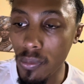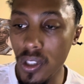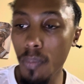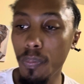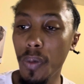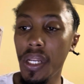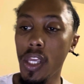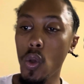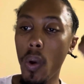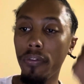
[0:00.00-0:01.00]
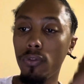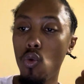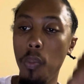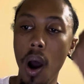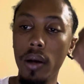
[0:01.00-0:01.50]
Simply meaning you have
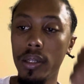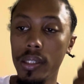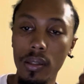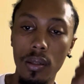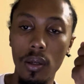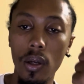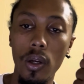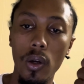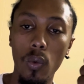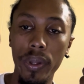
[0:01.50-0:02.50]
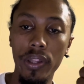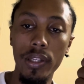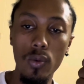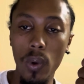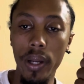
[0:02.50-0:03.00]
two parties where
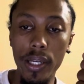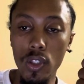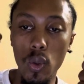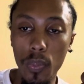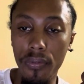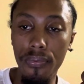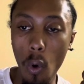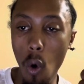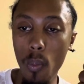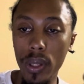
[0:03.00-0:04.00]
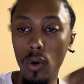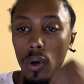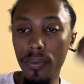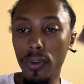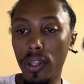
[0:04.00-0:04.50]
this one has to perform in
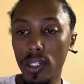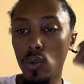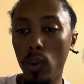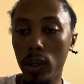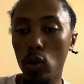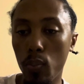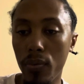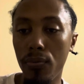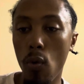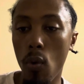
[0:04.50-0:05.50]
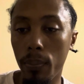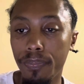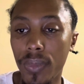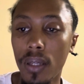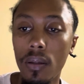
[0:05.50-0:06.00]
order for this one to perform.
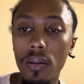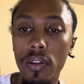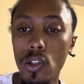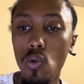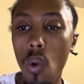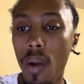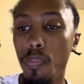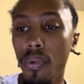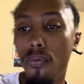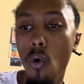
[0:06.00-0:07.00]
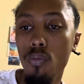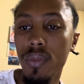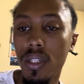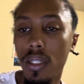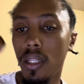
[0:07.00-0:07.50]
This one
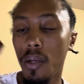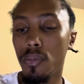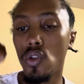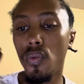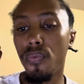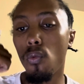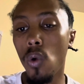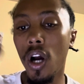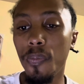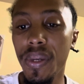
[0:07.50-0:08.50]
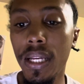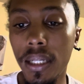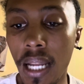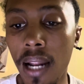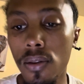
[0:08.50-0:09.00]
performs in terms of work being
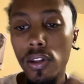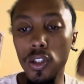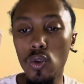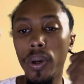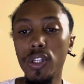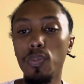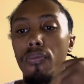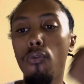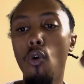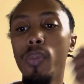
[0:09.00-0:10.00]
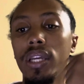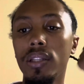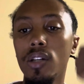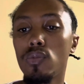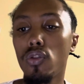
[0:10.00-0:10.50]
done. This one is performing in
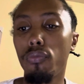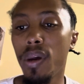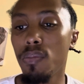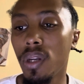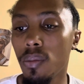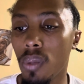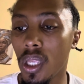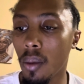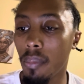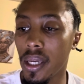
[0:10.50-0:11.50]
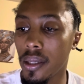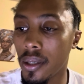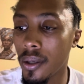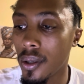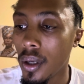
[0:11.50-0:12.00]
terms of payment being made.
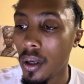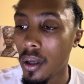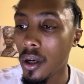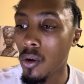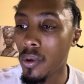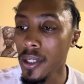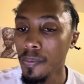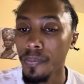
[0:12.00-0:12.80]
Okay.